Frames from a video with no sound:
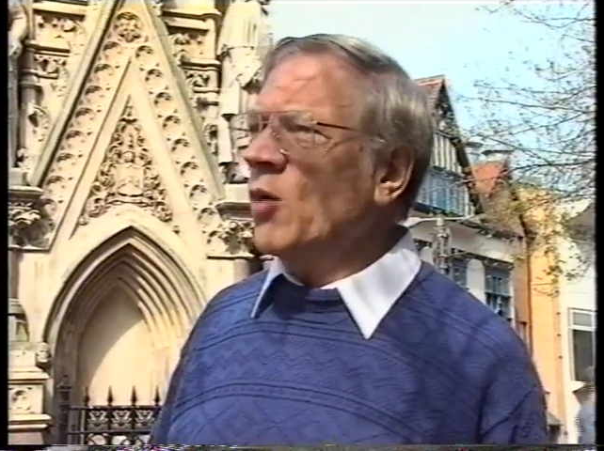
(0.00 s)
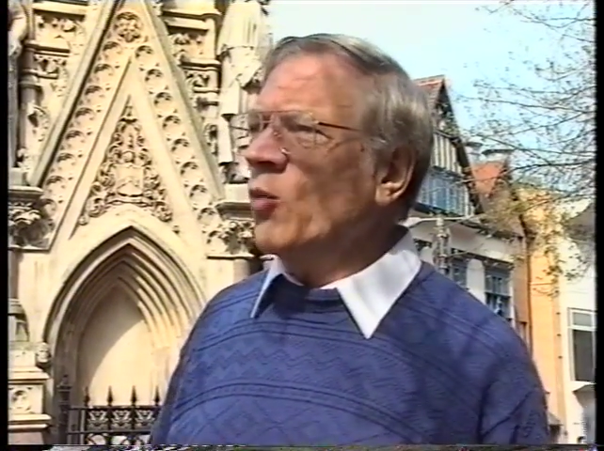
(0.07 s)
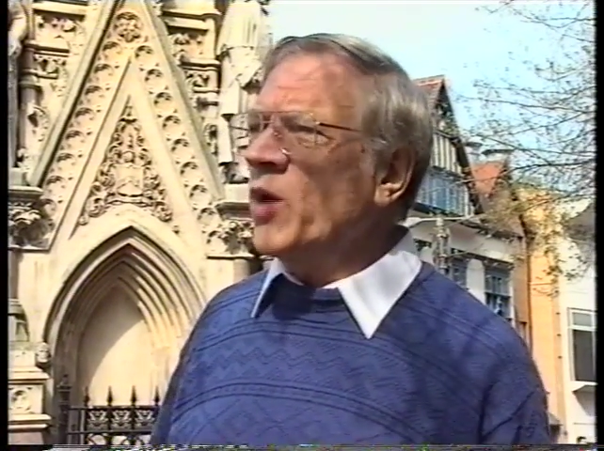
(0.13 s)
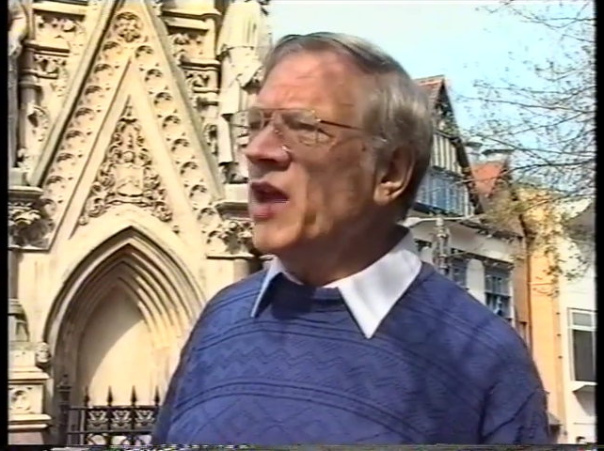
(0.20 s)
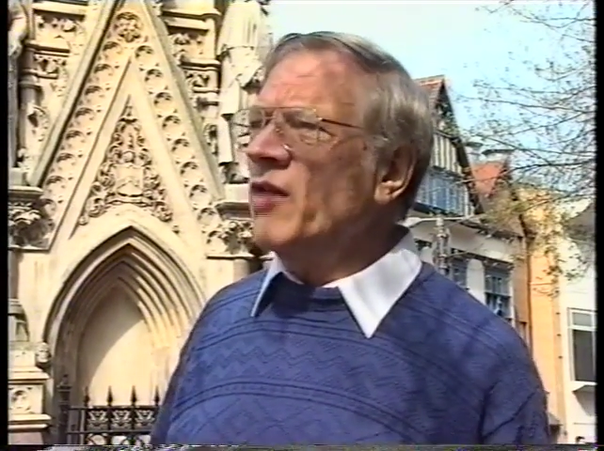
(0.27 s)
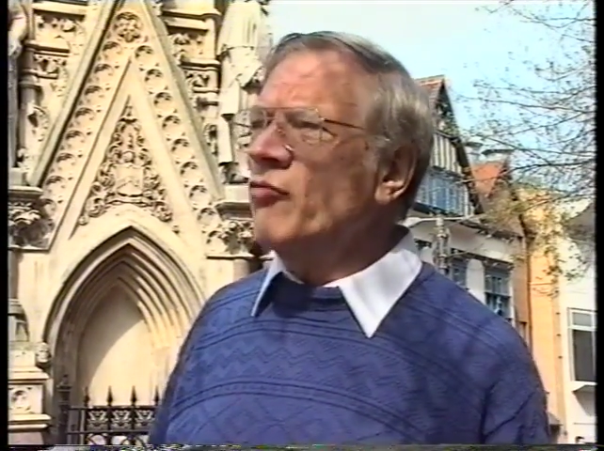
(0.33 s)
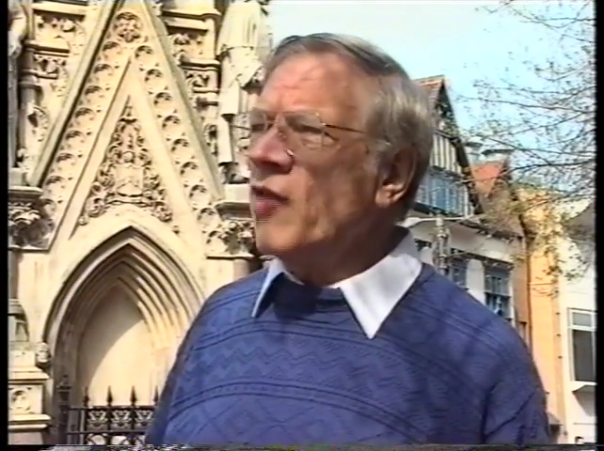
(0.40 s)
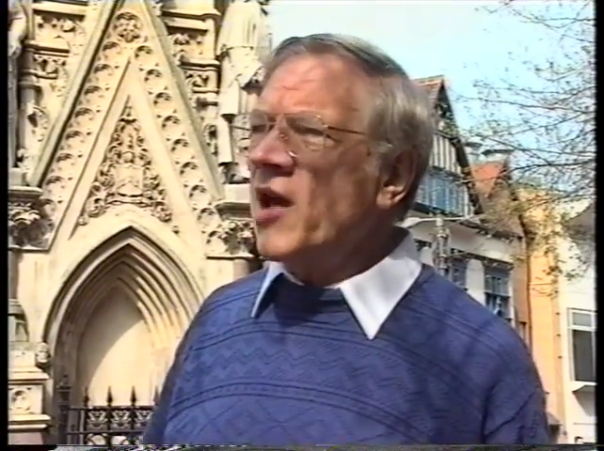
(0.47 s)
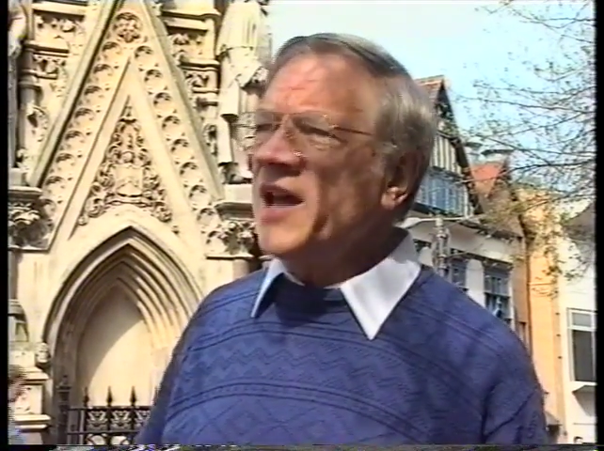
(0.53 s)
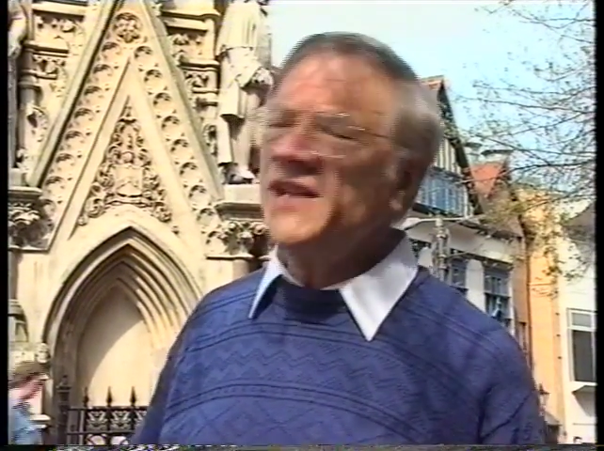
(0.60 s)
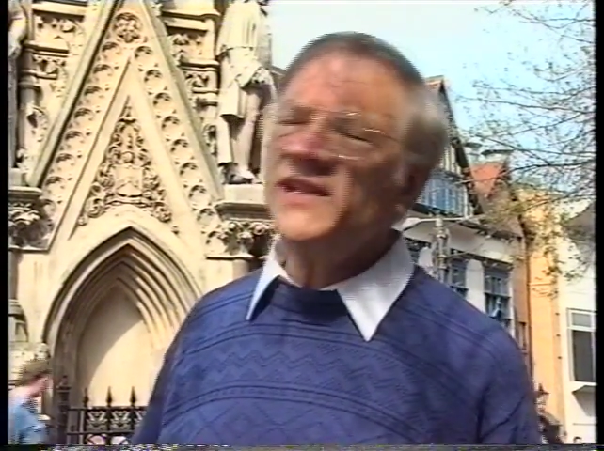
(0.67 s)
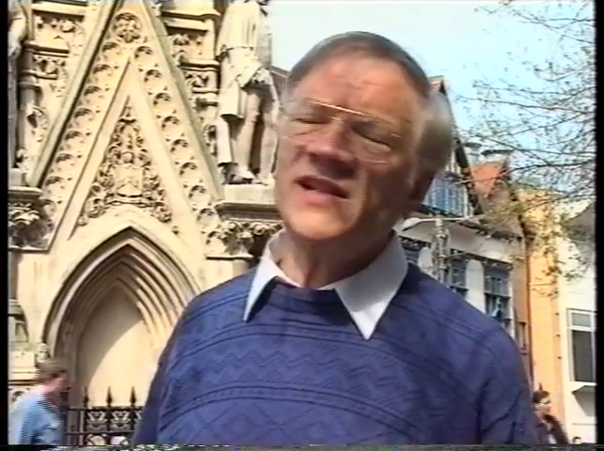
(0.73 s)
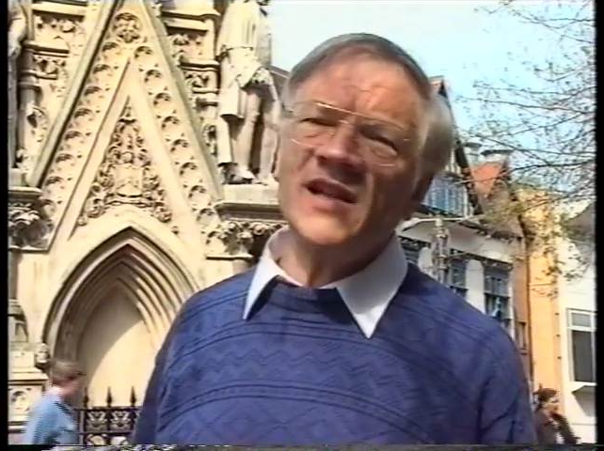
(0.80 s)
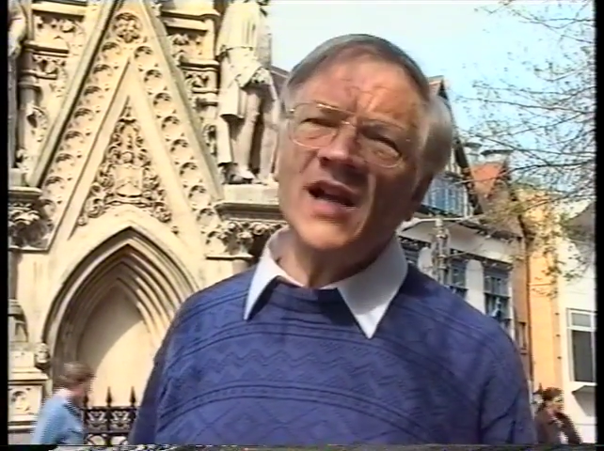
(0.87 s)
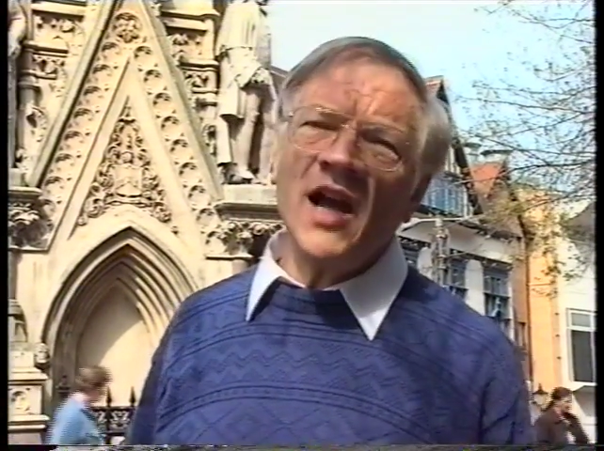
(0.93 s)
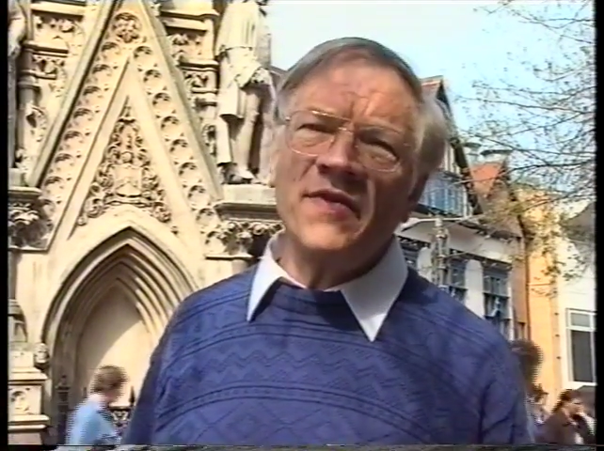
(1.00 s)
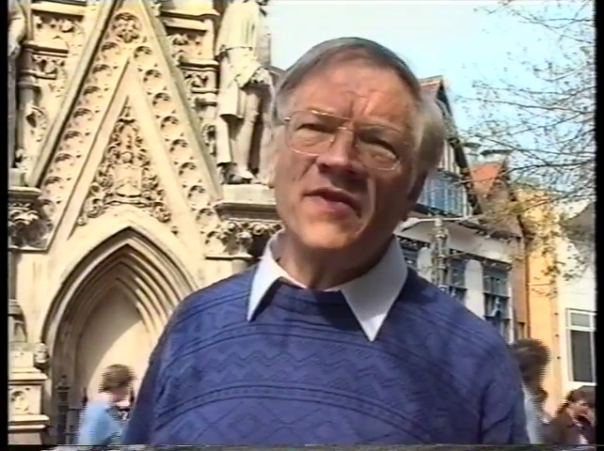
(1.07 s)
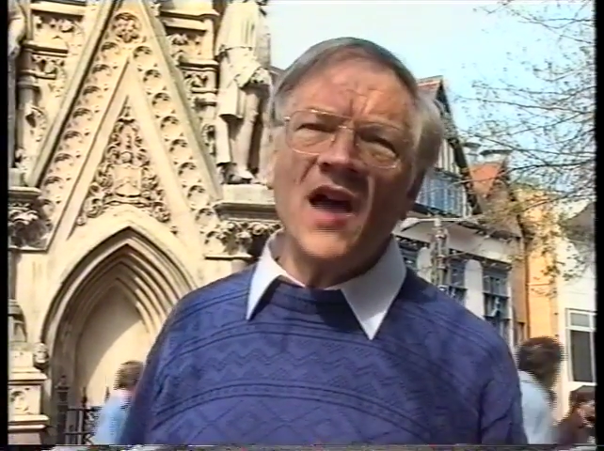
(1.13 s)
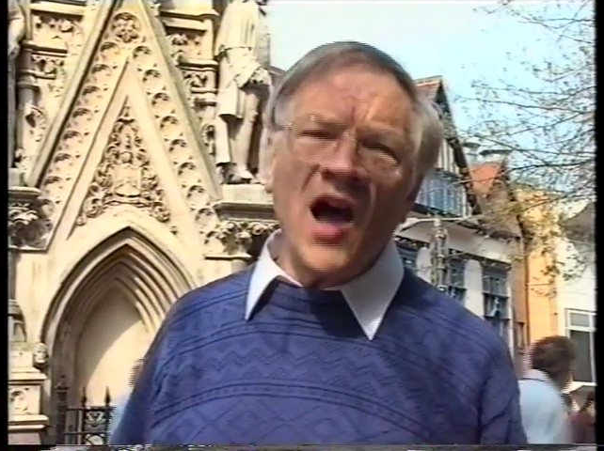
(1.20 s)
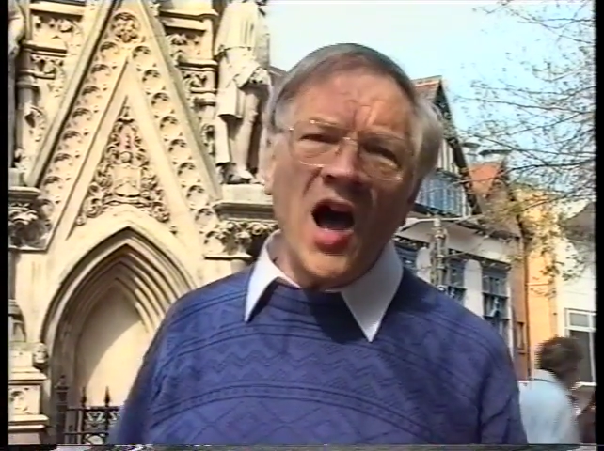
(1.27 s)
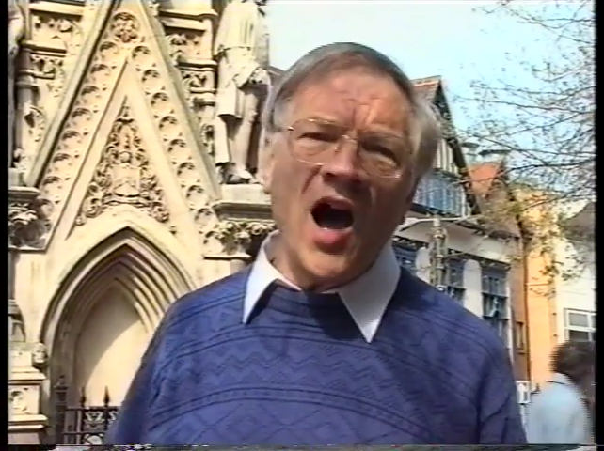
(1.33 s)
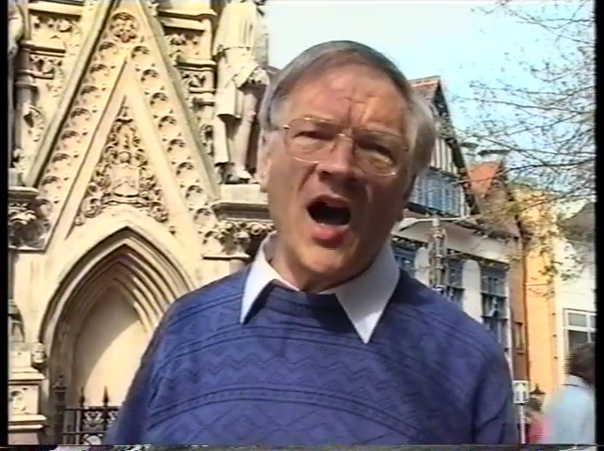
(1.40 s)
we're right at
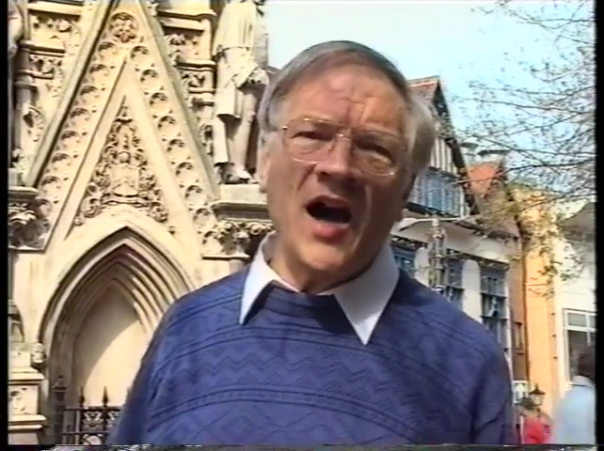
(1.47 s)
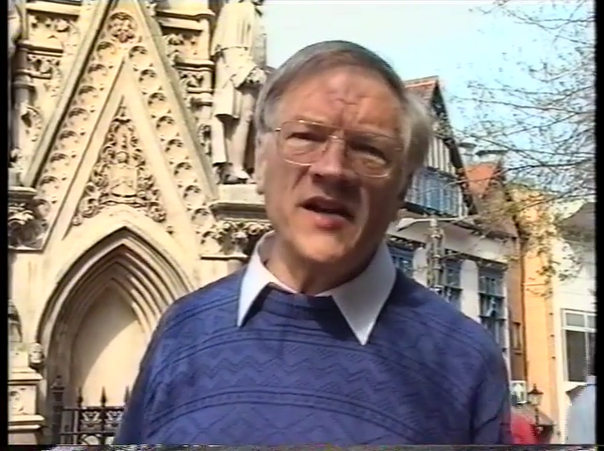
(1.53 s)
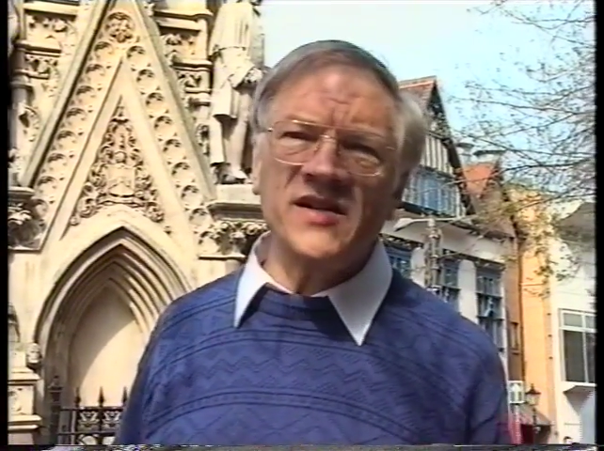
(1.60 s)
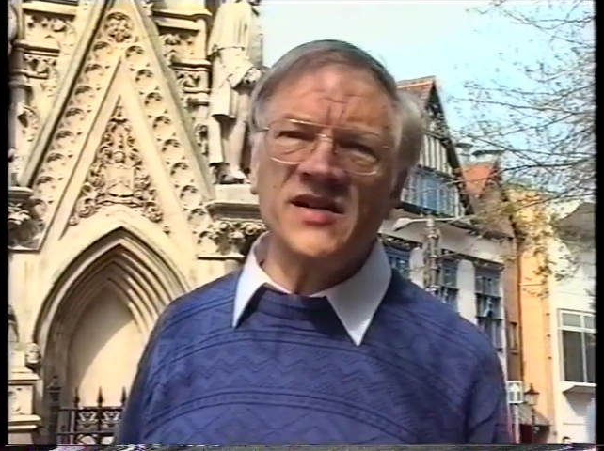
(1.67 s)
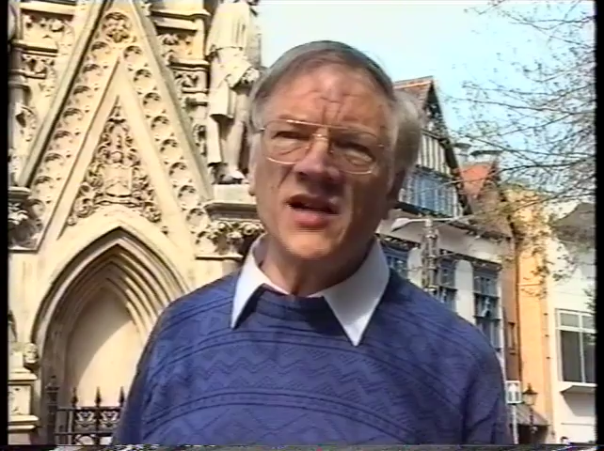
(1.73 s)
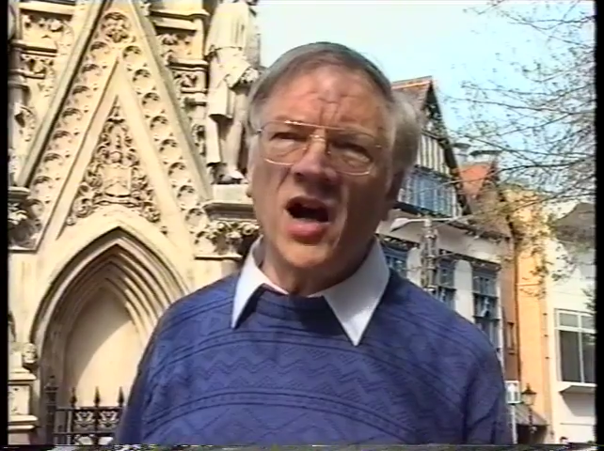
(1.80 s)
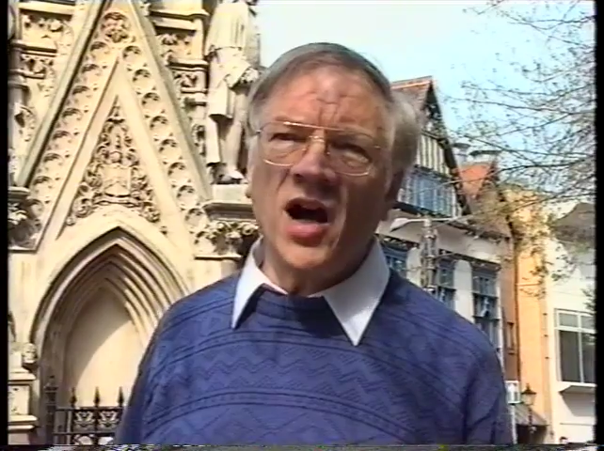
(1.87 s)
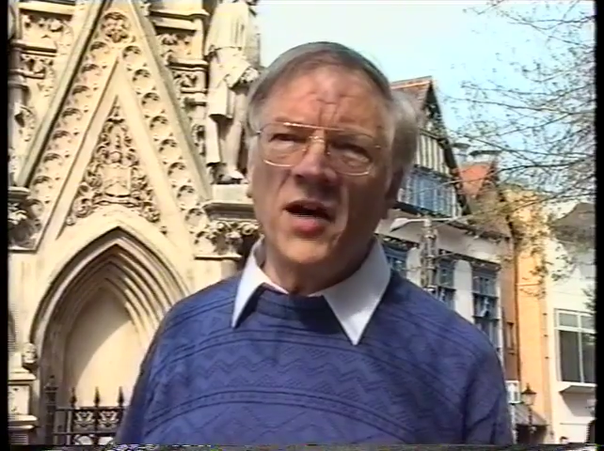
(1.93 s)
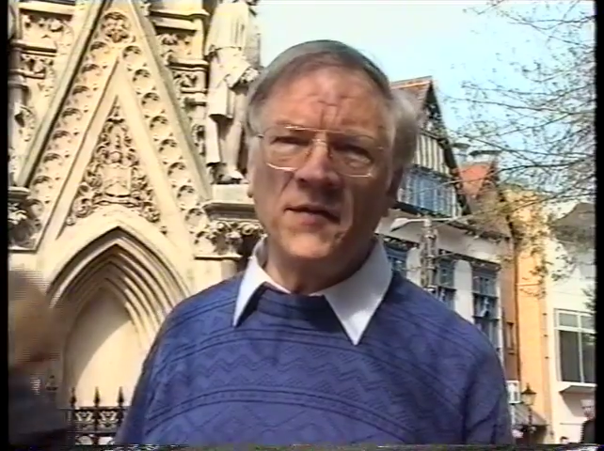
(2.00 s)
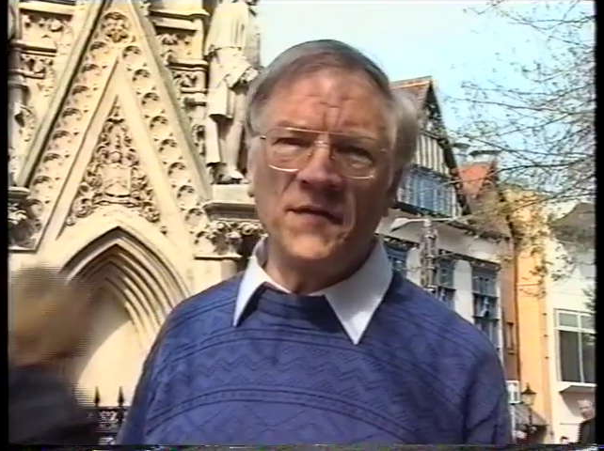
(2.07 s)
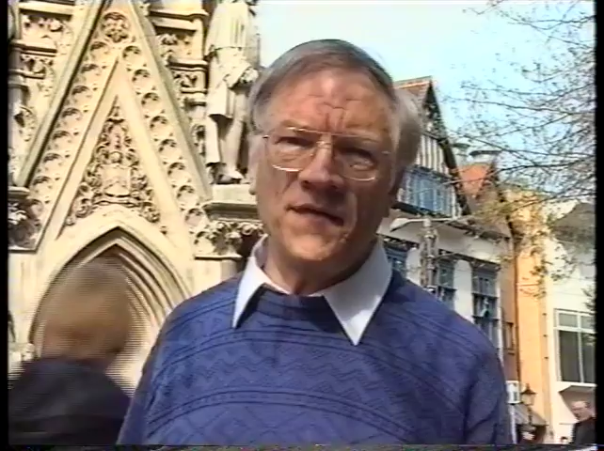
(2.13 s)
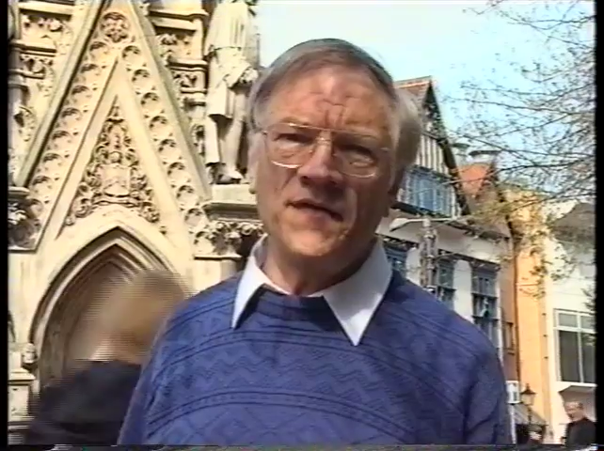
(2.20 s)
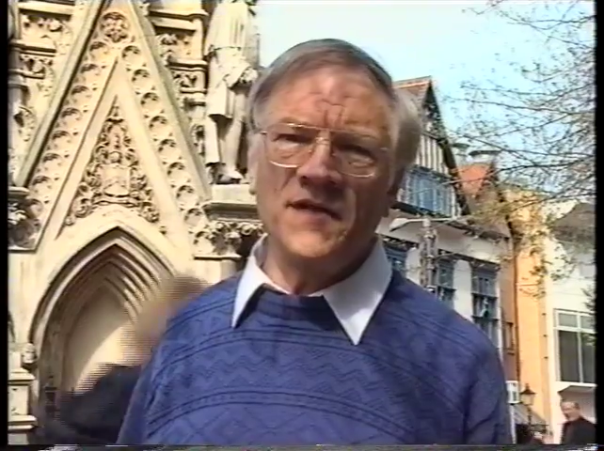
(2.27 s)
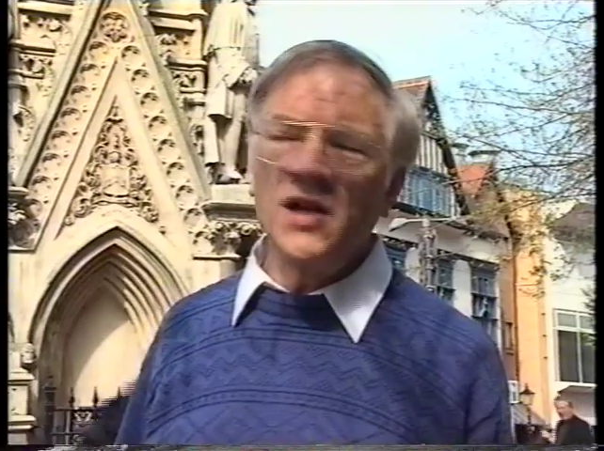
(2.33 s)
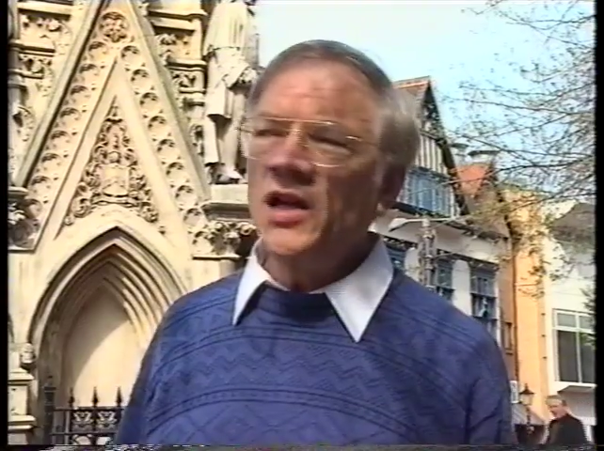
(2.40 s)
the heart of